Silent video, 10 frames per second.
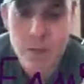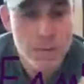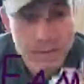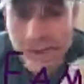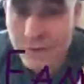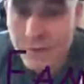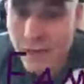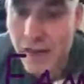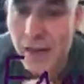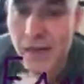But
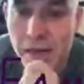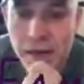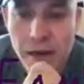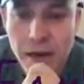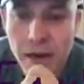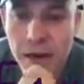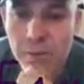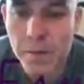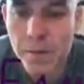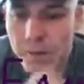after
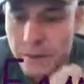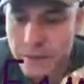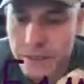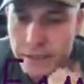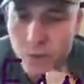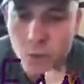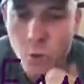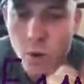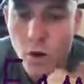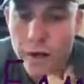um, Kurt
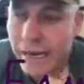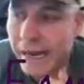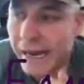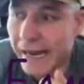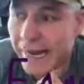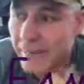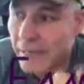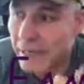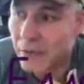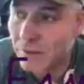Warner and
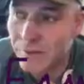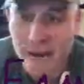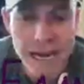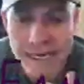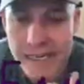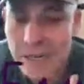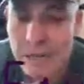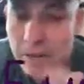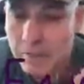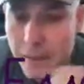Marshall Faulk
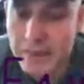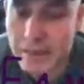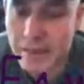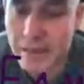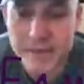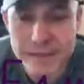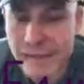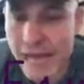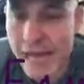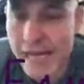basically
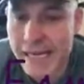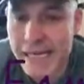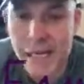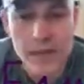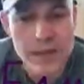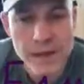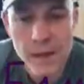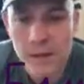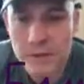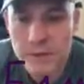retired,
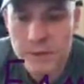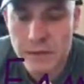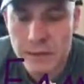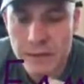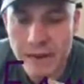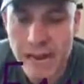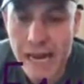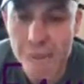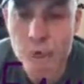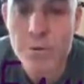the, the
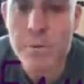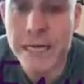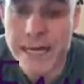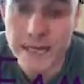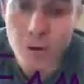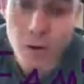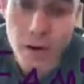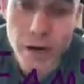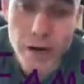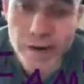Rams were
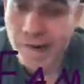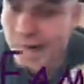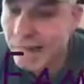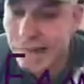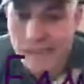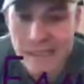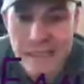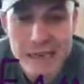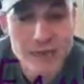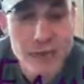mediocre. They
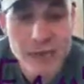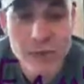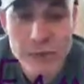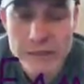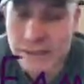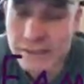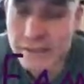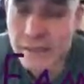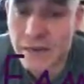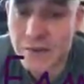never had a winning
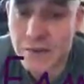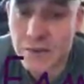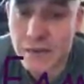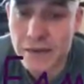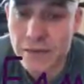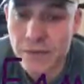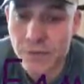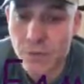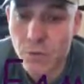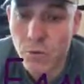season after
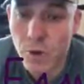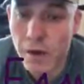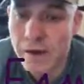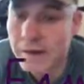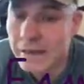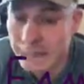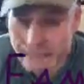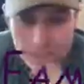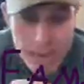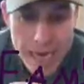2004.
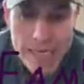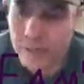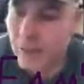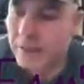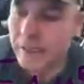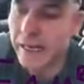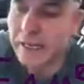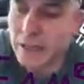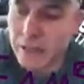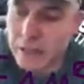They're back in Los
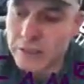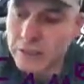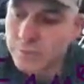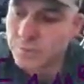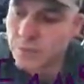Angeles.